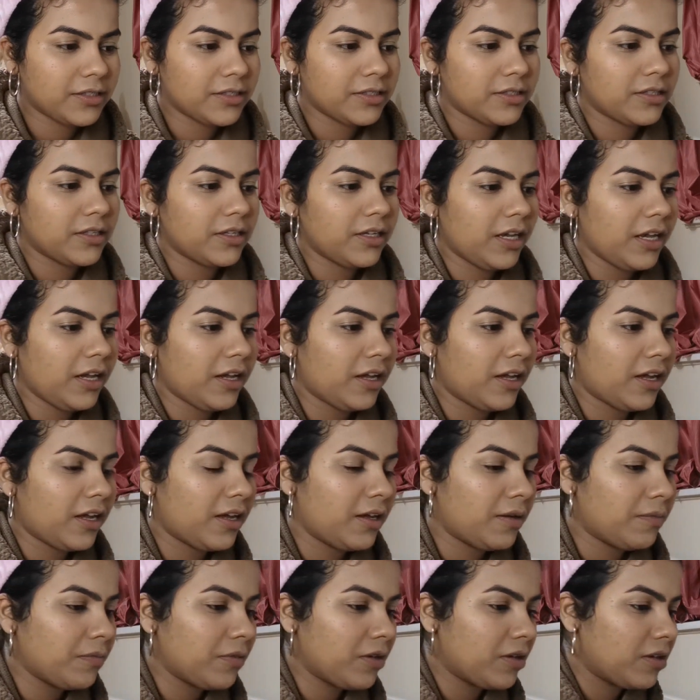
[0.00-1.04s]
So yeah,
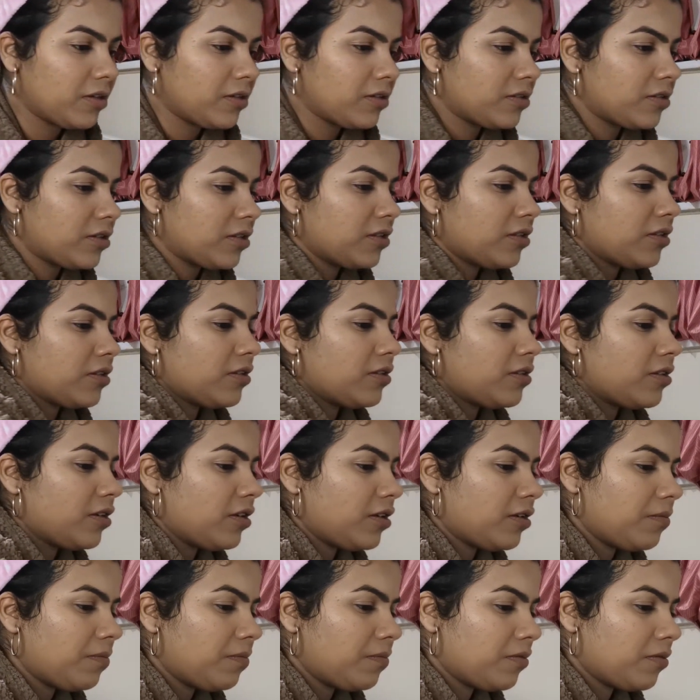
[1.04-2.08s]
I'm gonna set this
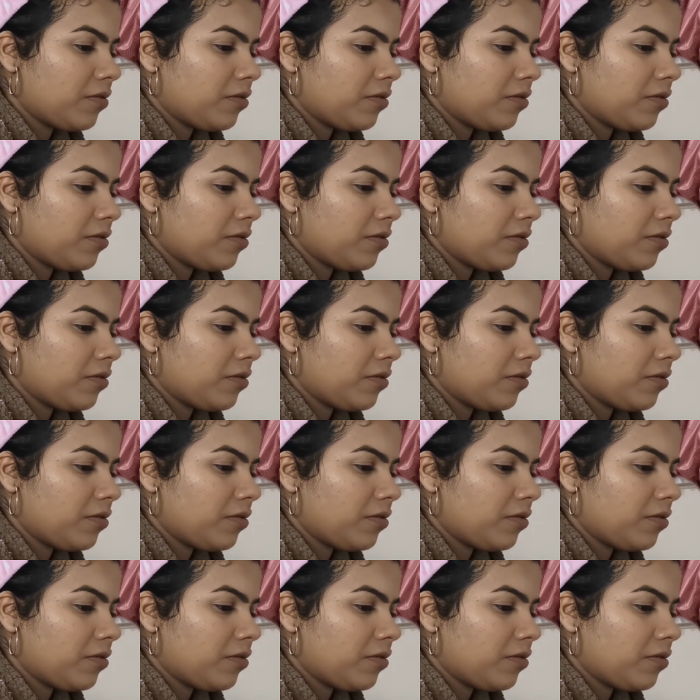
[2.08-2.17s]
up.